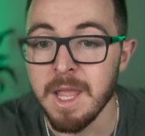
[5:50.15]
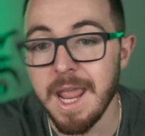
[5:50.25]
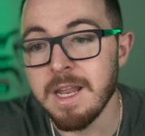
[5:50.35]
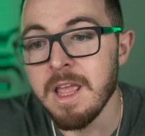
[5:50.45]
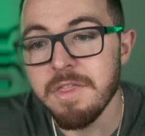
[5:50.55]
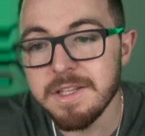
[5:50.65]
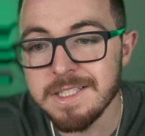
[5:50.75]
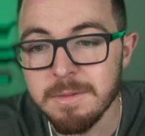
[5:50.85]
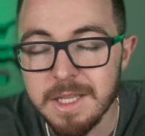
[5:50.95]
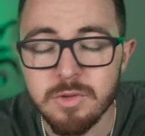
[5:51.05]
And this
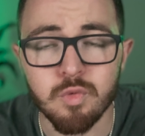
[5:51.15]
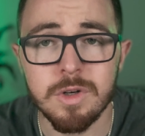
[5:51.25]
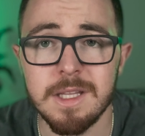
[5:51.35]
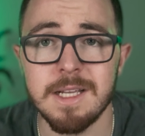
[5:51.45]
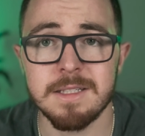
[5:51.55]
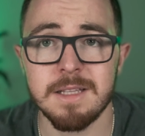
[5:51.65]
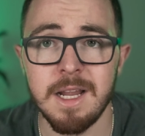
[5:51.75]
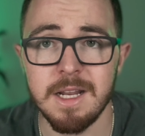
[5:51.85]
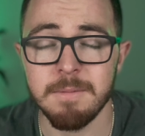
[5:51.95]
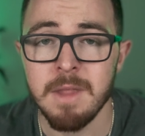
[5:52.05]
is something that's really
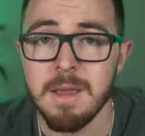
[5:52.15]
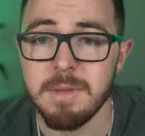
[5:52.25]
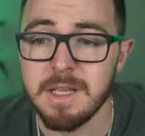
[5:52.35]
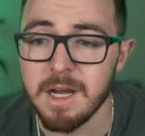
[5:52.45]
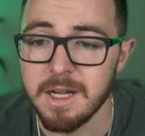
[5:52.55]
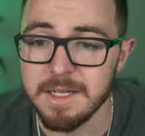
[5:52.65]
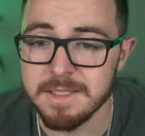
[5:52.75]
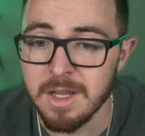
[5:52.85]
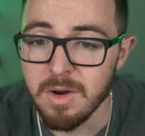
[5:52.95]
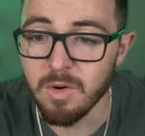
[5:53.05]
exciting
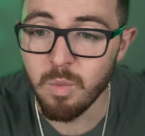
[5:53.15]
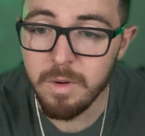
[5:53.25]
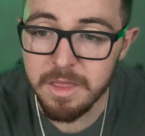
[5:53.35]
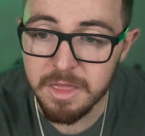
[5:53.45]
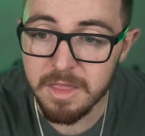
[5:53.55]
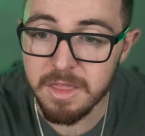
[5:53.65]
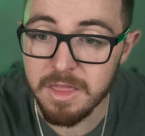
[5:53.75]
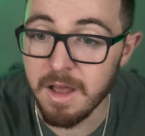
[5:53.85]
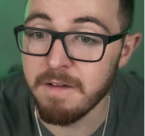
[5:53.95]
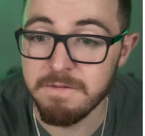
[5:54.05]
because with
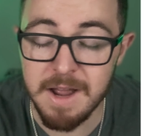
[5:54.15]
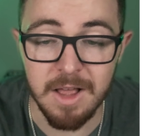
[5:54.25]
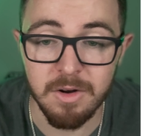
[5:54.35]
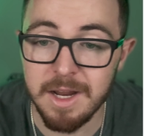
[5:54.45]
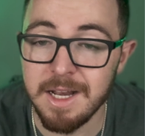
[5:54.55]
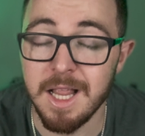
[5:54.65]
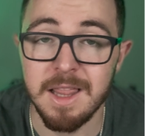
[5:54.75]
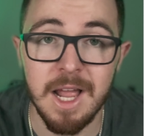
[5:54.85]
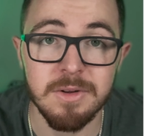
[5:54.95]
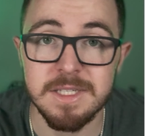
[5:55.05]
uh, Valour, it
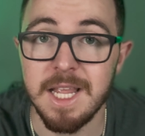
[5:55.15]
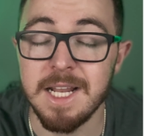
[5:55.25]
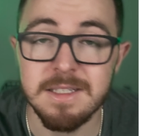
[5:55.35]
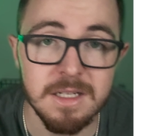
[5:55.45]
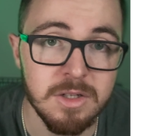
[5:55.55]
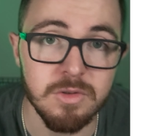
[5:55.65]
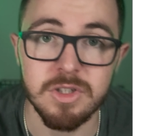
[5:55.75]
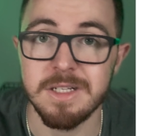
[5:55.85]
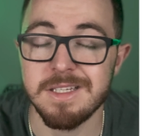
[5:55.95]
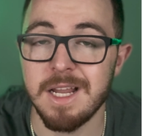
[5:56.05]
allows
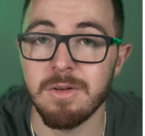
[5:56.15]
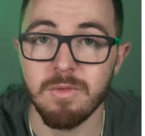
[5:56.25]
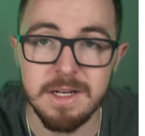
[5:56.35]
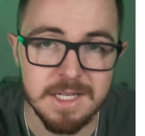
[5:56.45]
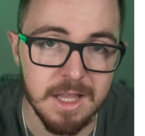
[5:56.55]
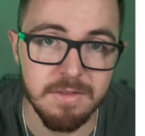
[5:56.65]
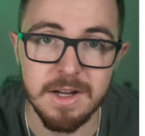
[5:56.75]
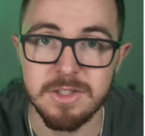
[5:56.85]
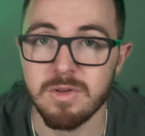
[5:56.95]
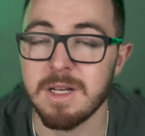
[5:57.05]
institutions and retail
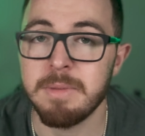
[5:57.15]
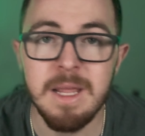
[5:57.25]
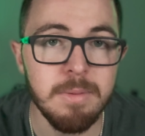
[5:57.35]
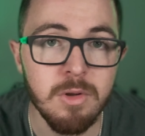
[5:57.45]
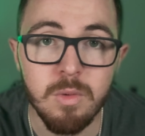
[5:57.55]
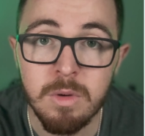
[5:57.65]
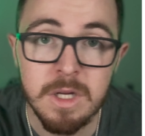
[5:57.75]
investors and people who